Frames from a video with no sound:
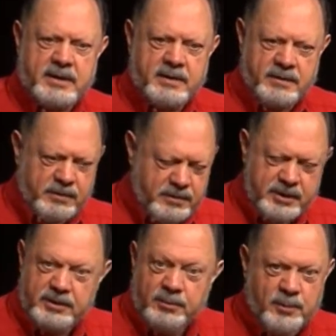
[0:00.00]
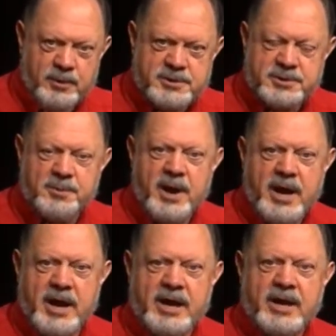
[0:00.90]
hurt in the worst
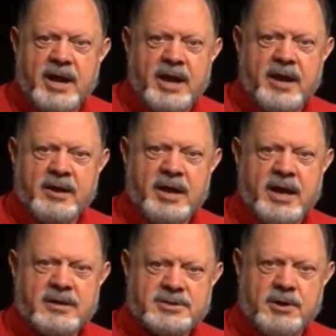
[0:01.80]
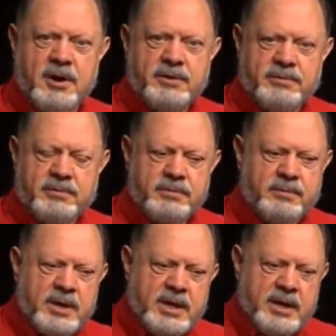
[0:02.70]
way and has gone through
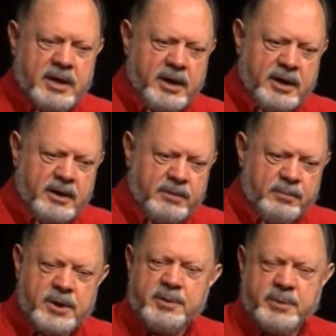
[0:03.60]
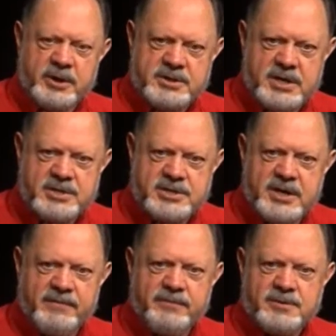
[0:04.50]
rehabilitation
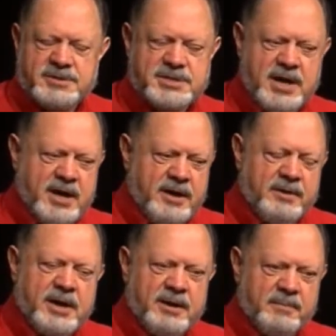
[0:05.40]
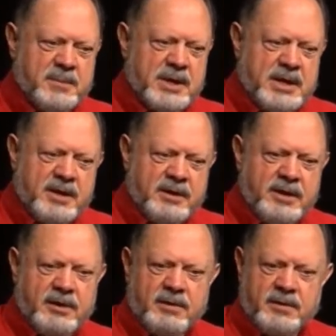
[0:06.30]
efforts
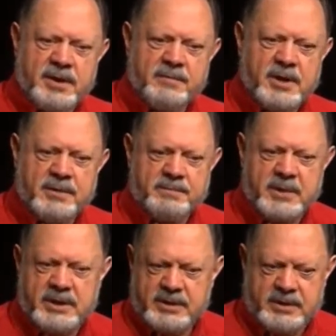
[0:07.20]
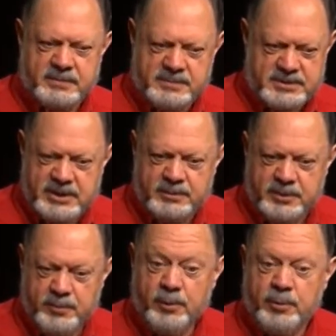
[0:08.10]
that are
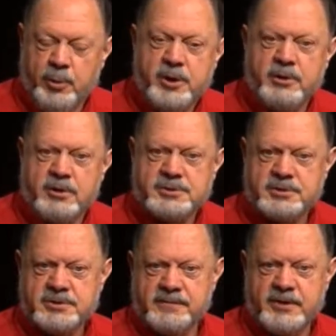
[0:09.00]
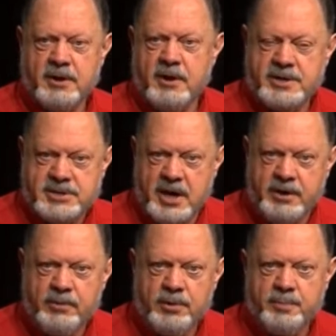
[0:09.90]
they were the precursors of the
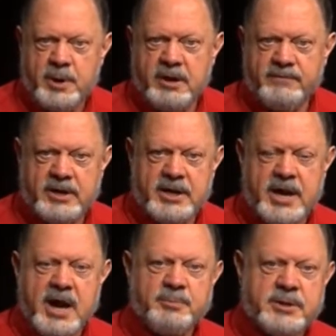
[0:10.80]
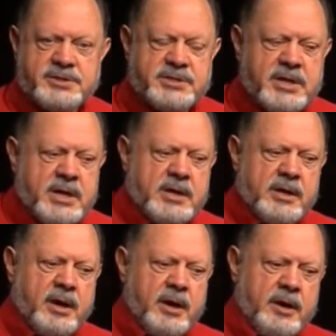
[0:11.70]
RHI group out of Indianapolis,
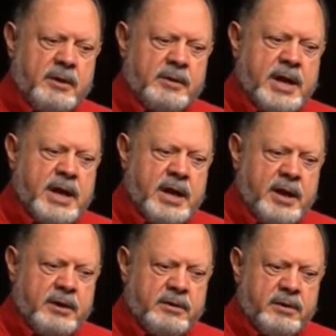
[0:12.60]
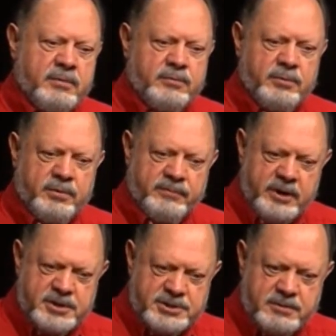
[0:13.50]
and through the
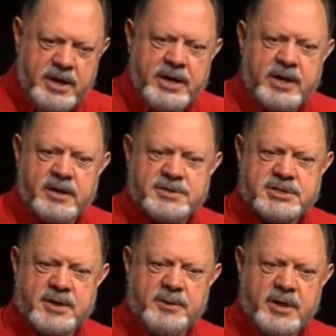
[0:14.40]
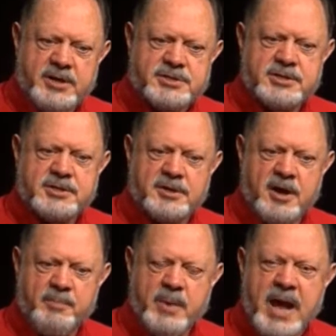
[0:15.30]
various training and stimulation to
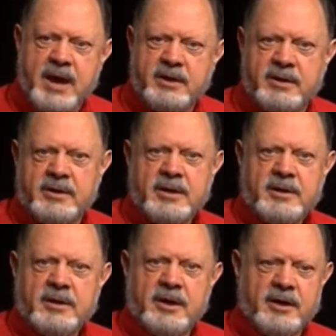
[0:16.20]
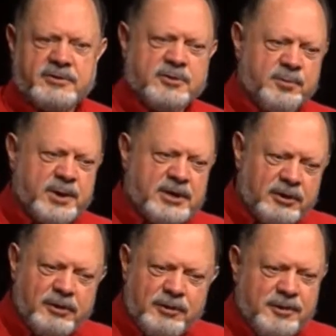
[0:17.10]
come back to
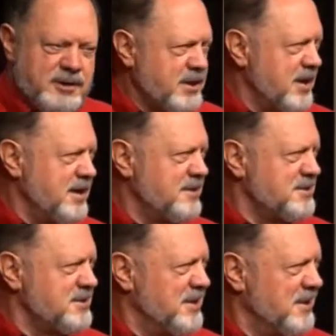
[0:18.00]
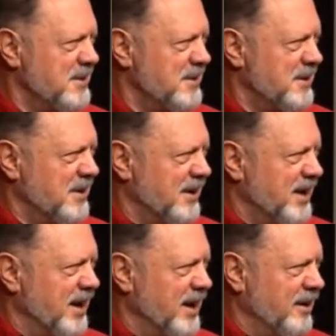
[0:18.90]
relearn things.
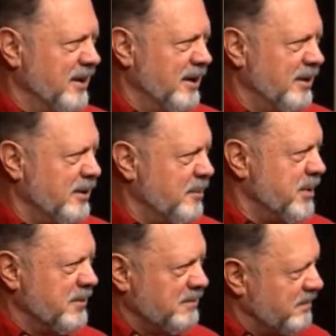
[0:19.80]
And I mean,